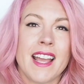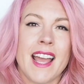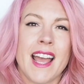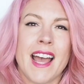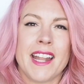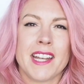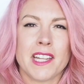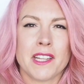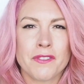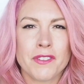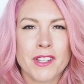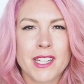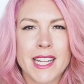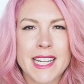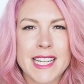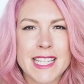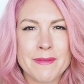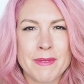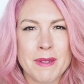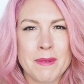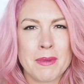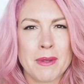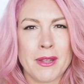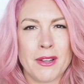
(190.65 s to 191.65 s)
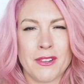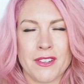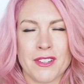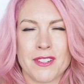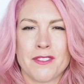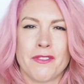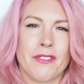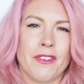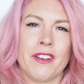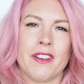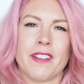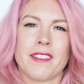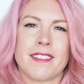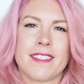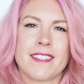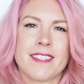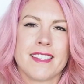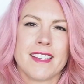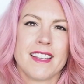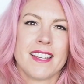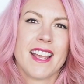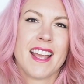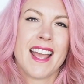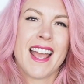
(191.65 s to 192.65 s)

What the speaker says: and if you need to be blonde first.